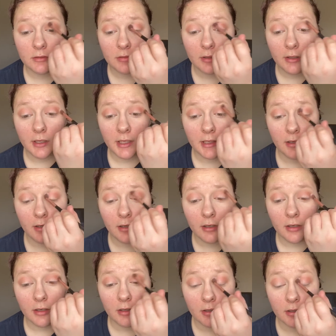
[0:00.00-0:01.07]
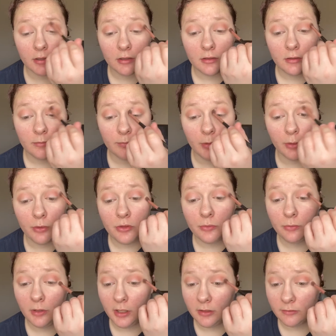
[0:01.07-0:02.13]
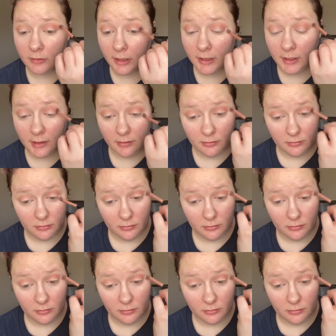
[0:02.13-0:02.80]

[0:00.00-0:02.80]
They are both 1 right now.